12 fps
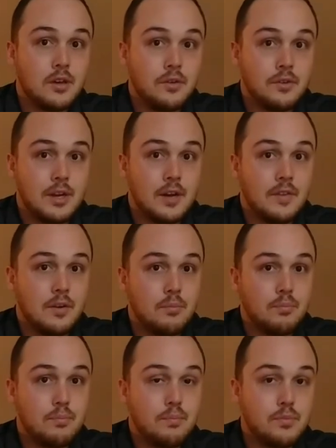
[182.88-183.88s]
going down, they're
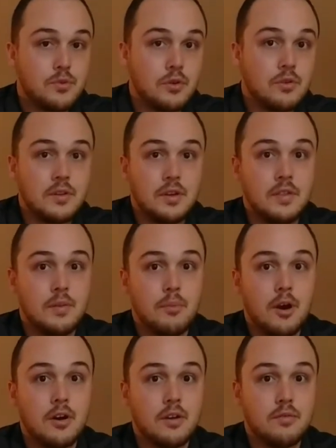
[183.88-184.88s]
certainly in the
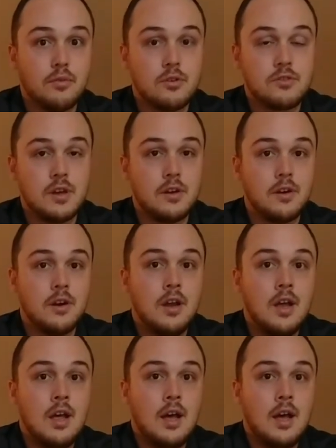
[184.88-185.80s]
market for a center.